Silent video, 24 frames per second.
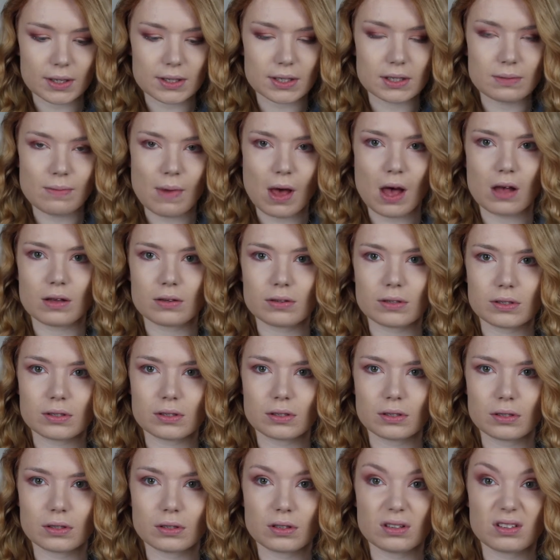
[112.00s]
Smells
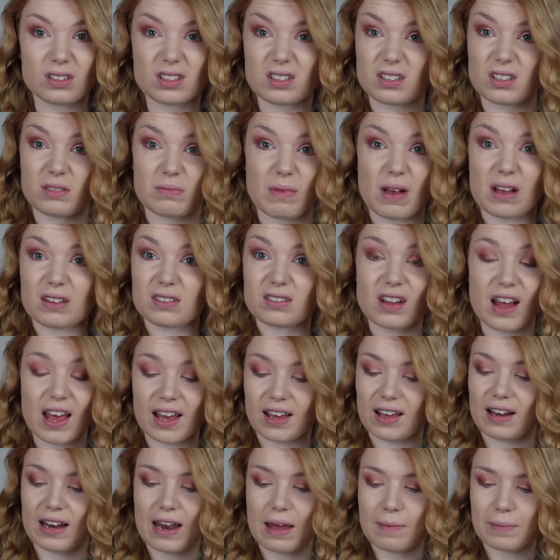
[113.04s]

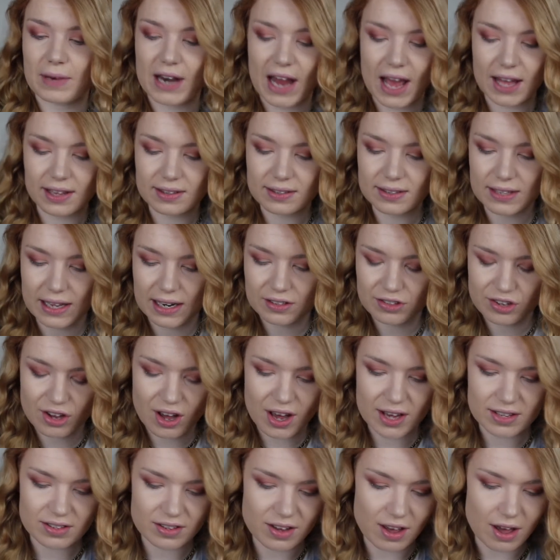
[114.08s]
like a lemon hand
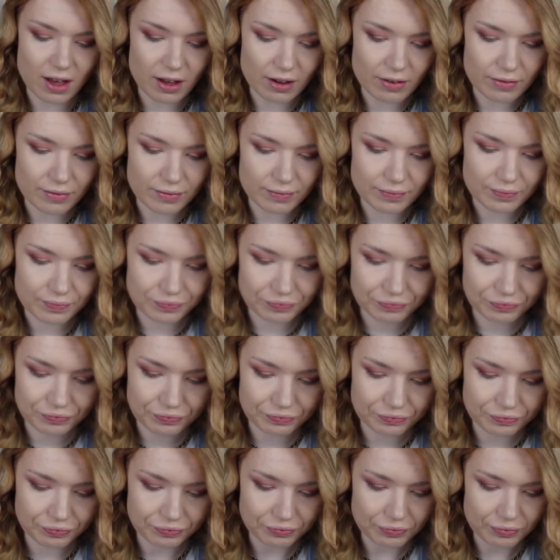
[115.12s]
sanitizer.
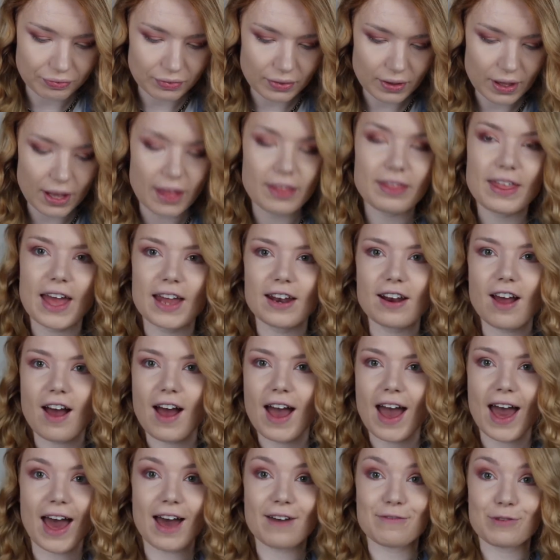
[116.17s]
Then
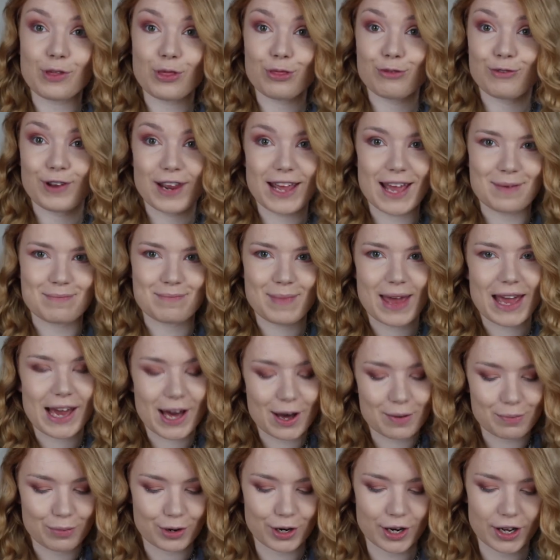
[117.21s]
I have 3
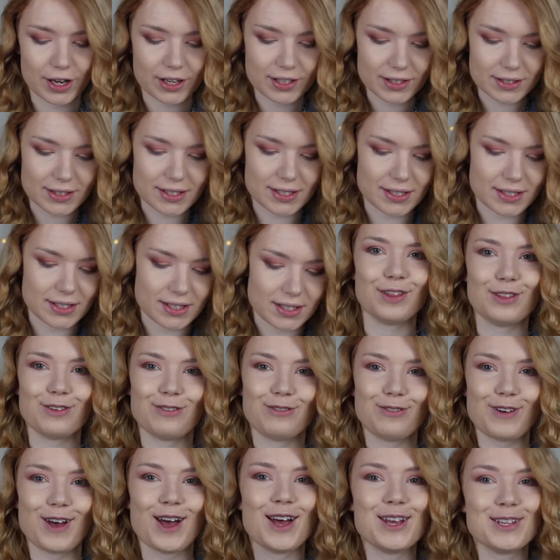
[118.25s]
makeup products. The
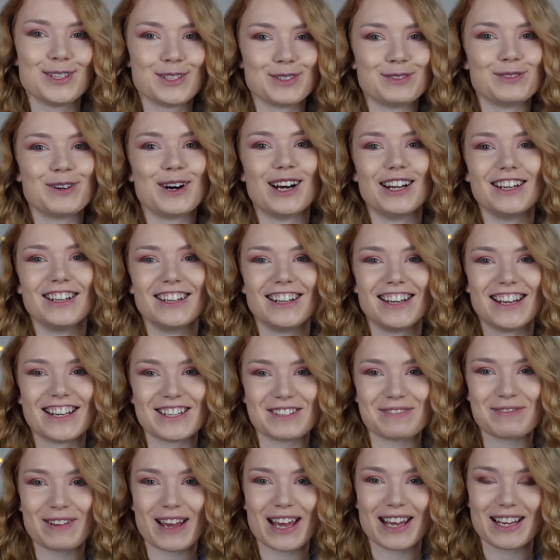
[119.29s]
first one
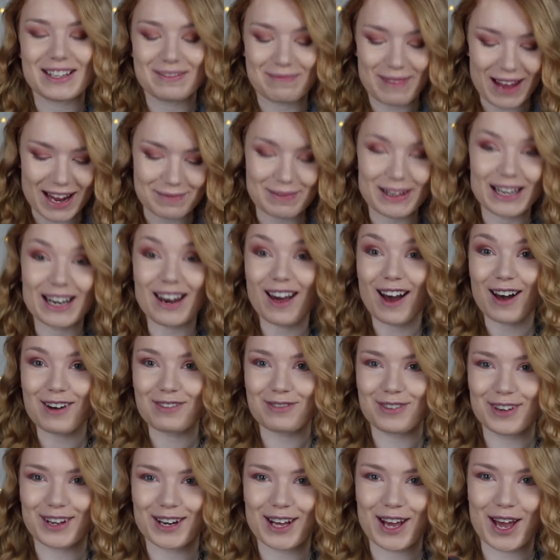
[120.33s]
is made me
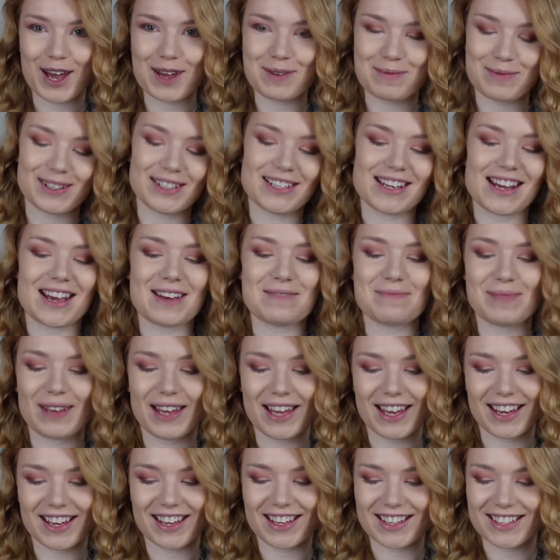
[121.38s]
laugh when I opened it
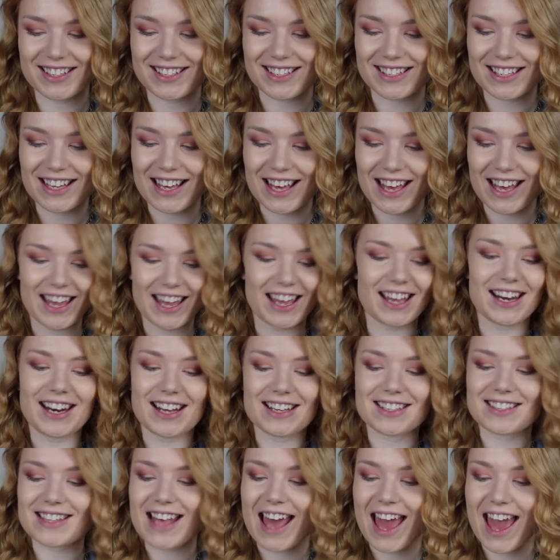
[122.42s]
because it
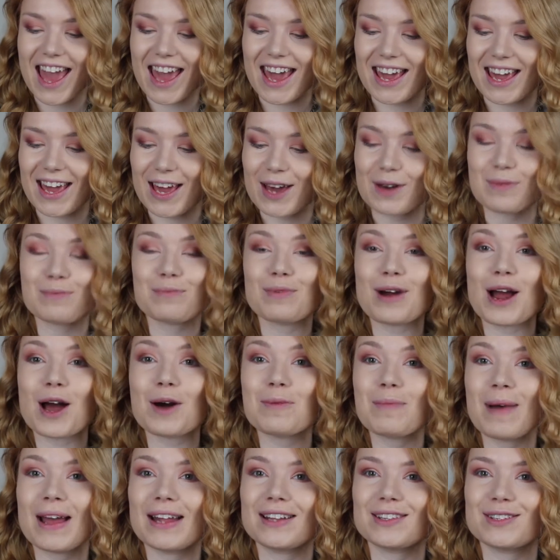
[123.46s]
is a
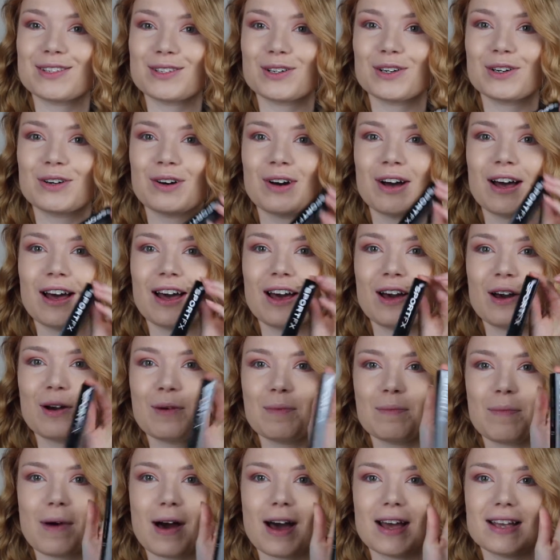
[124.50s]
brow pencil
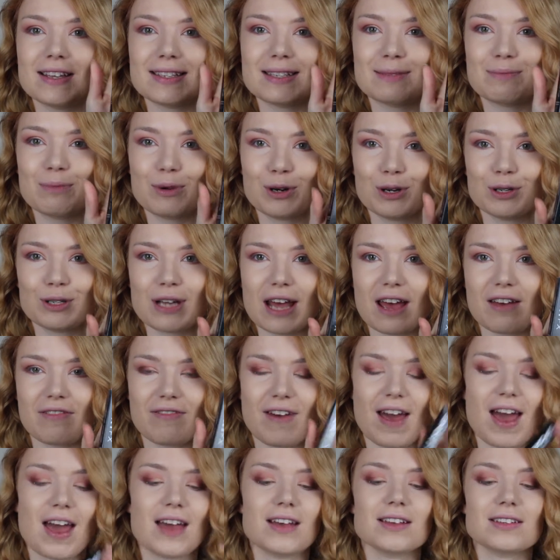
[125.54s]
by Sport
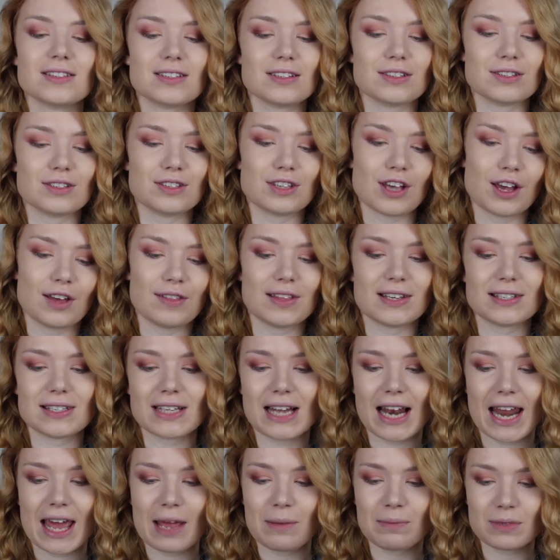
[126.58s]
FX. So this
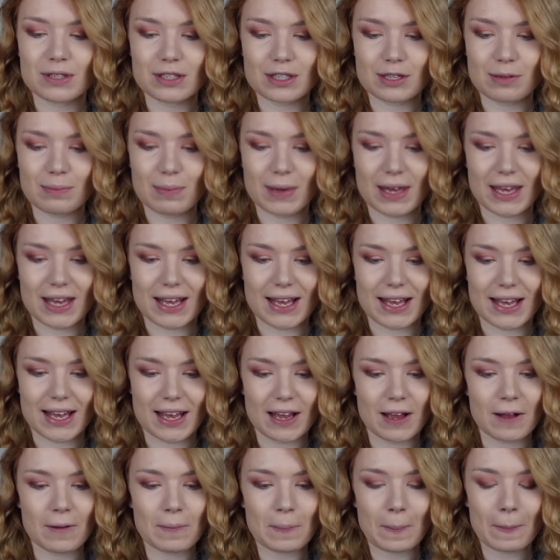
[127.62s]
claims to
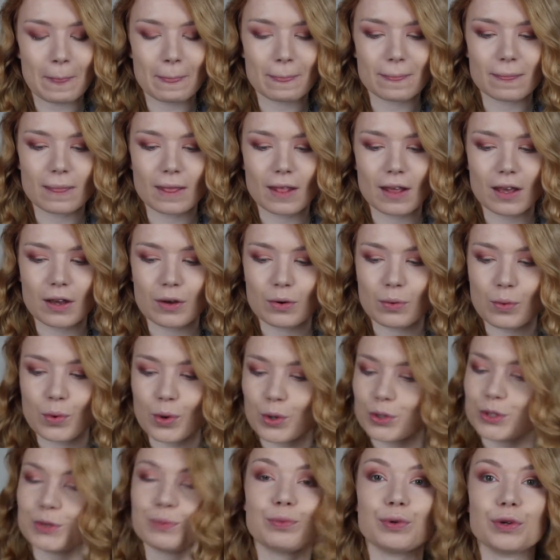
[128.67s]
be
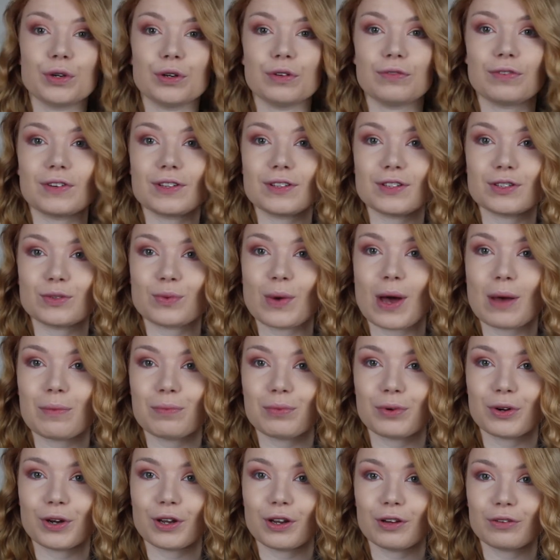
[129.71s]
waterproof and
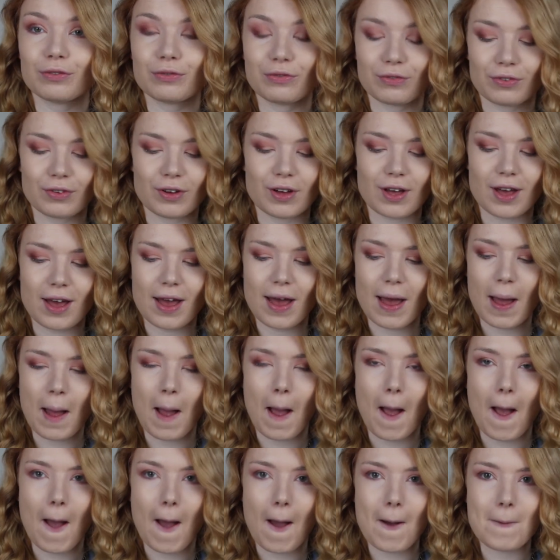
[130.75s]
sweatproof.
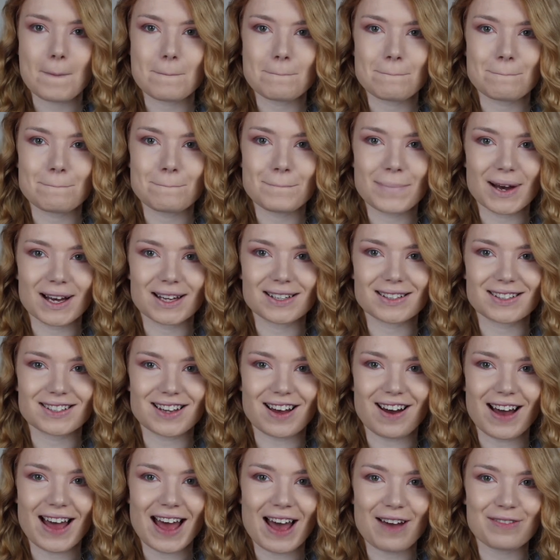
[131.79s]
But
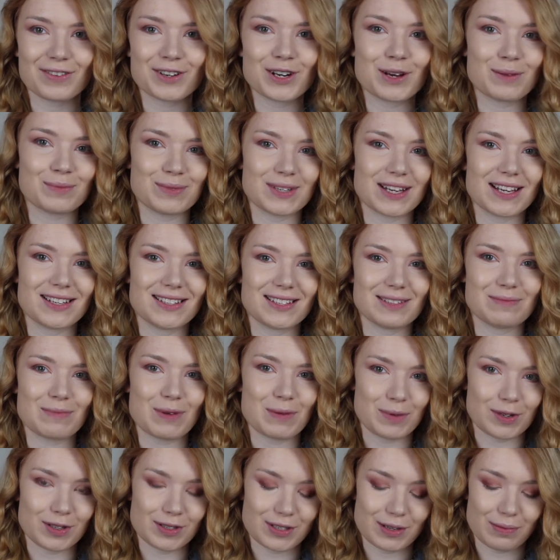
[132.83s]
I haven't updated
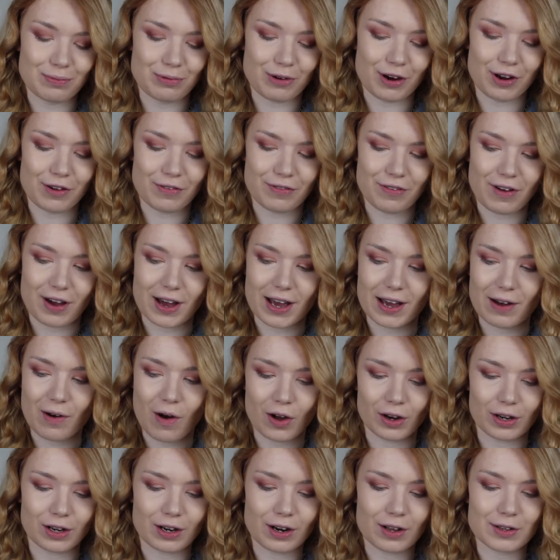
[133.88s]
my beauty profile
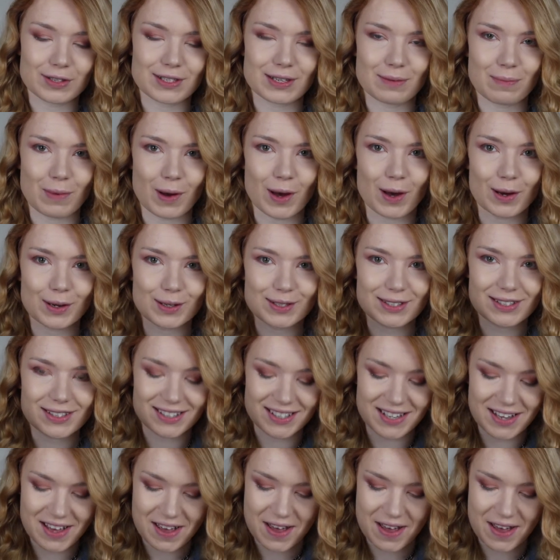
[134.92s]
on Glossybox.